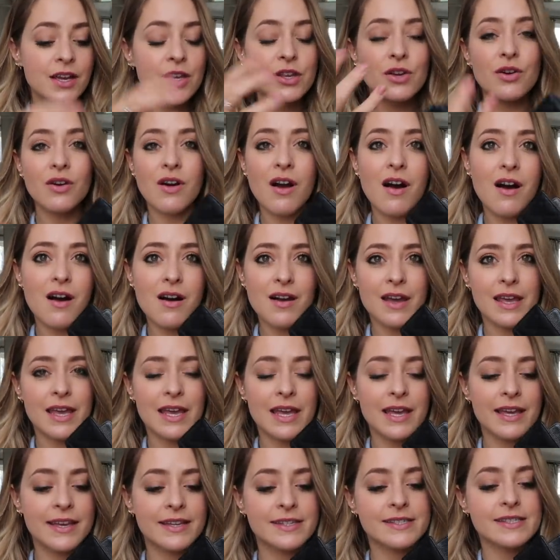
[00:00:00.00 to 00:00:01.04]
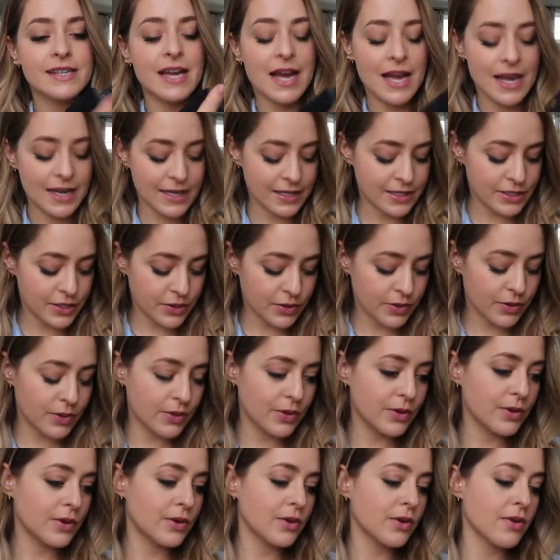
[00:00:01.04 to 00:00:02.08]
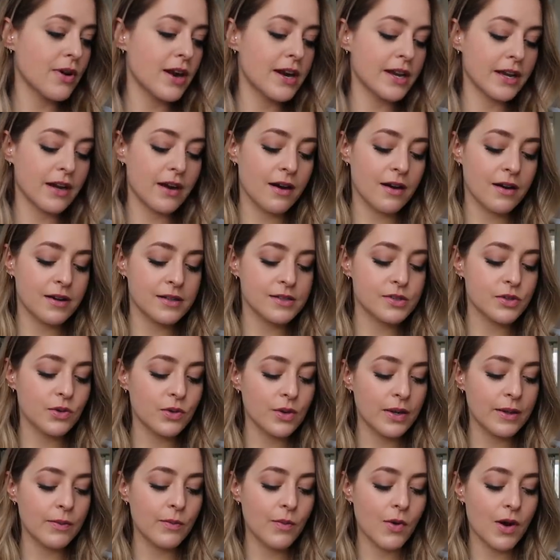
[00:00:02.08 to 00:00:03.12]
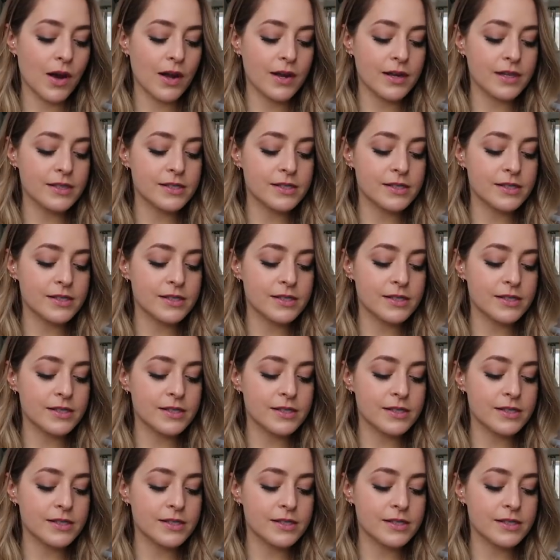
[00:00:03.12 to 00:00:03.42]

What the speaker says: your car keys, and your credit cards all in one.